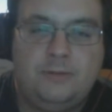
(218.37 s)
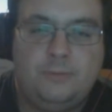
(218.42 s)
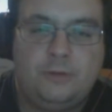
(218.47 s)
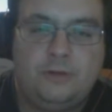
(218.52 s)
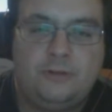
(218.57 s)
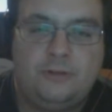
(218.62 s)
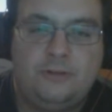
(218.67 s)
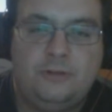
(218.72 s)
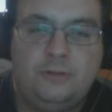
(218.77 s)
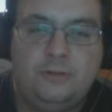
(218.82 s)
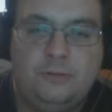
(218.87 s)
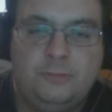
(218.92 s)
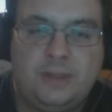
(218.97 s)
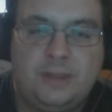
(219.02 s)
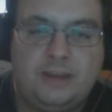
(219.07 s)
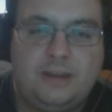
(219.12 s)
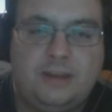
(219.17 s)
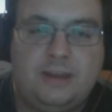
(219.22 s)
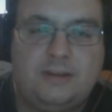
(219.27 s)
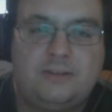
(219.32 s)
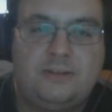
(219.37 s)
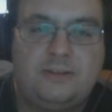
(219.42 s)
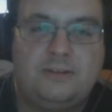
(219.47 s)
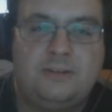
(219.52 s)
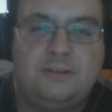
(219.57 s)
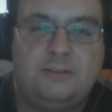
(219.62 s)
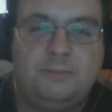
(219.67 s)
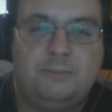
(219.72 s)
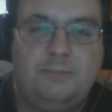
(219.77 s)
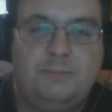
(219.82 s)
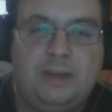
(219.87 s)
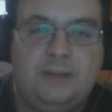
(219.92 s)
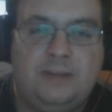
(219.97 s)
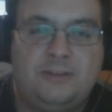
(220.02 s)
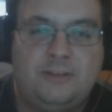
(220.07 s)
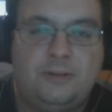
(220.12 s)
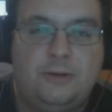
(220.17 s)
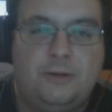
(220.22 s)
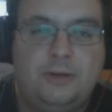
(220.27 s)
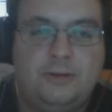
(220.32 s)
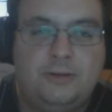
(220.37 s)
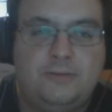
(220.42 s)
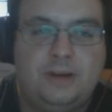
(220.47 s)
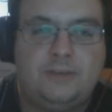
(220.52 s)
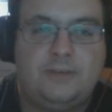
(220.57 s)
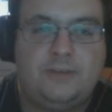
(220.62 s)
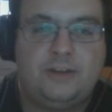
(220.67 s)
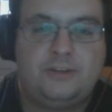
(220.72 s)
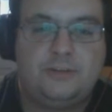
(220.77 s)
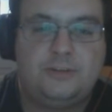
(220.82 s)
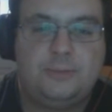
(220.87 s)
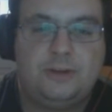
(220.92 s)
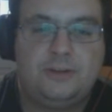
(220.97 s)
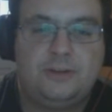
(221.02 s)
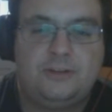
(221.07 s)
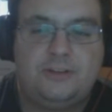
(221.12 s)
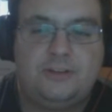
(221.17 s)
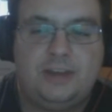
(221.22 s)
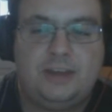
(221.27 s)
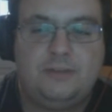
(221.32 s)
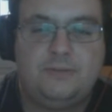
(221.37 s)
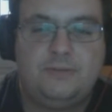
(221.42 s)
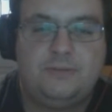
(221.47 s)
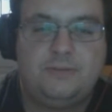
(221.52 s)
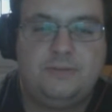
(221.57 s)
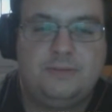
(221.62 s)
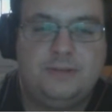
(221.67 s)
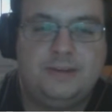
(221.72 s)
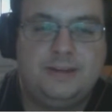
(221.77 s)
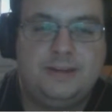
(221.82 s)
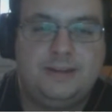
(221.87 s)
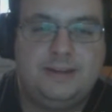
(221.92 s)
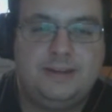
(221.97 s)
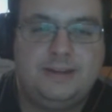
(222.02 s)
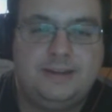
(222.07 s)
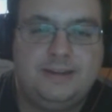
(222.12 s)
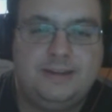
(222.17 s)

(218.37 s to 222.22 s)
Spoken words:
where you would assume that that means the 35 estimate is safe.